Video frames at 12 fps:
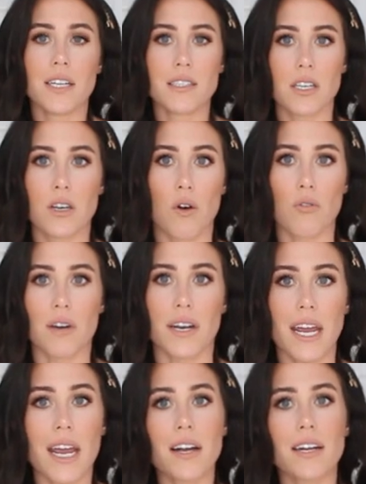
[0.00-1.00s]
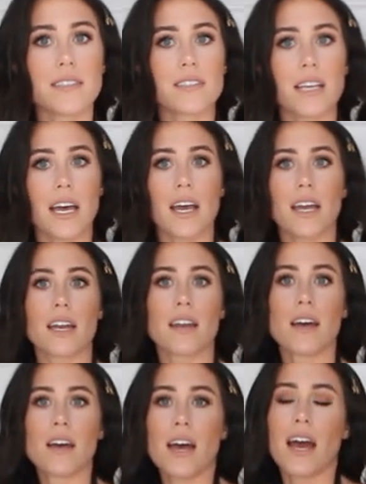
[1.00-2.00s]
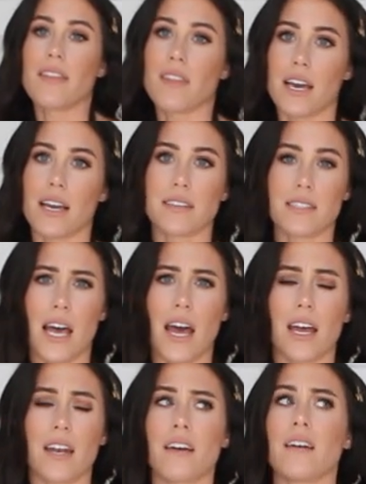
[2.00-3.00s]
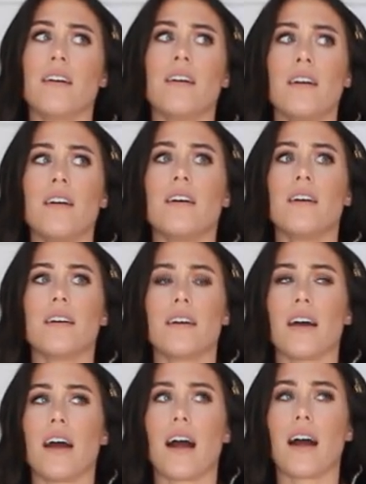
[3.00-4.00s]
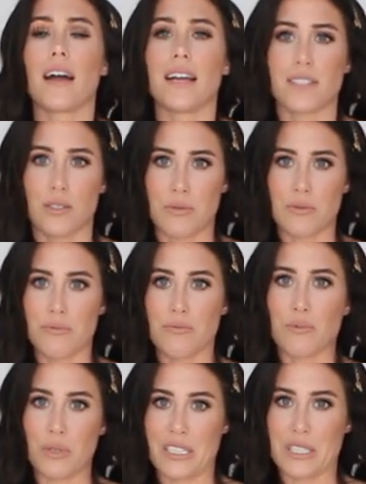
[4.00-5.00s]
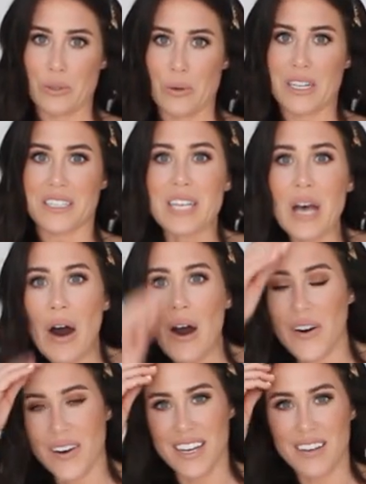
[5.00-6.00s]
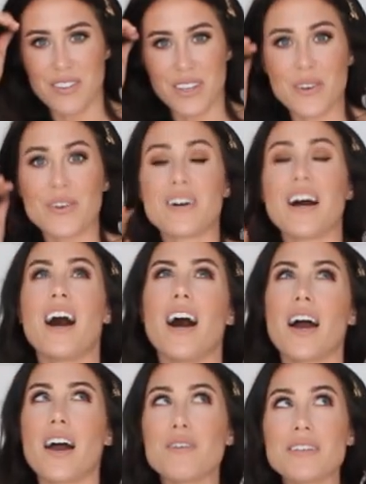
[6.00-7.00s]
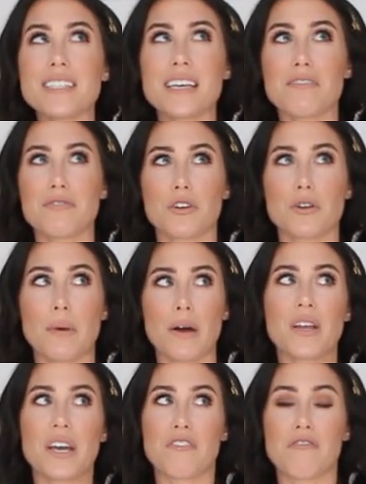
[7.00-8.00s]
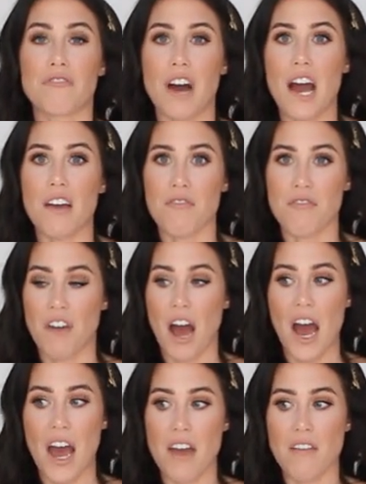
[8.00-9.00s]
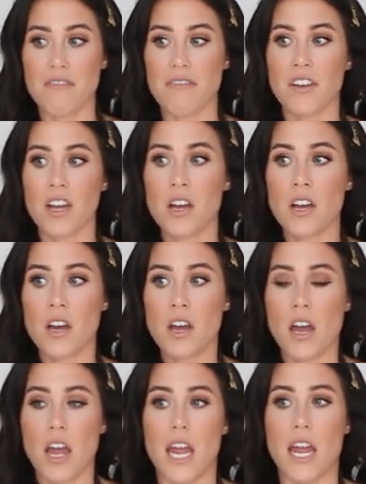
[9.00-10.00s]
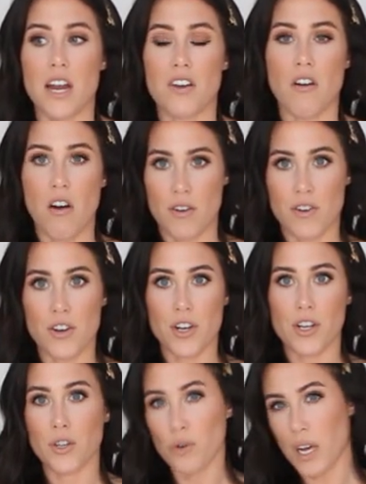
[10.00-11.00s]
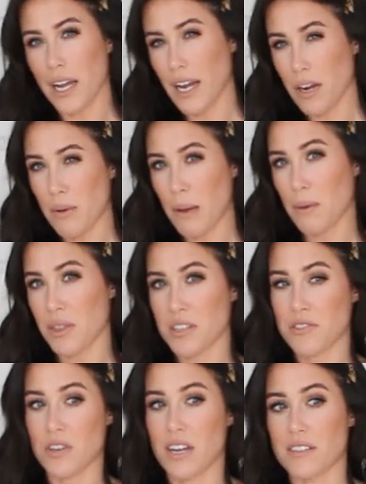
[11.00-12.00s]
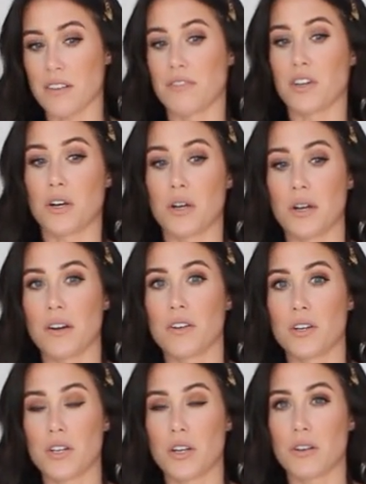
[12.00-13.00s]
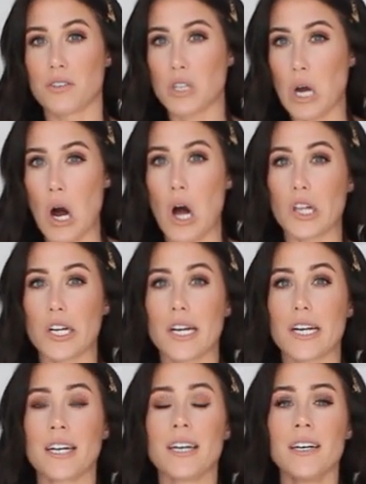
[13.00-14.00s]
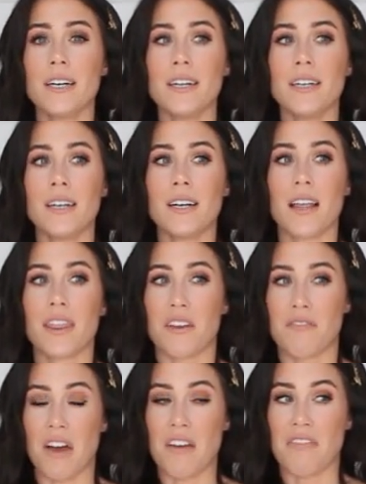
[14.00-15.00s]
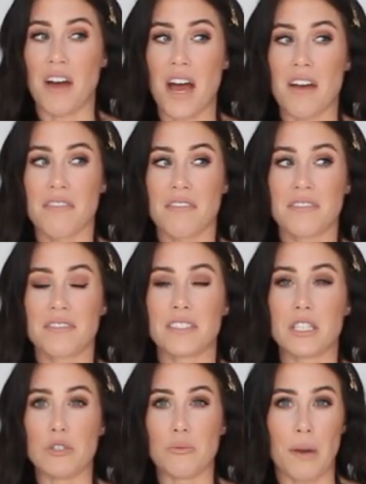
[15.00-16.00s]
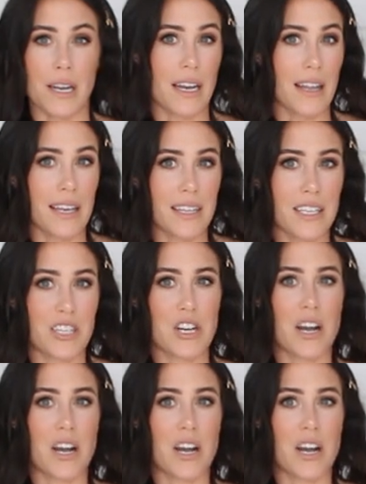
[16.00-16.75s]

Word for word: to go run errands in. And like I said, it's really short. So if you, I would say if you're about like five five and under, you can get away with this dress. If you're taller than five five, you might not like this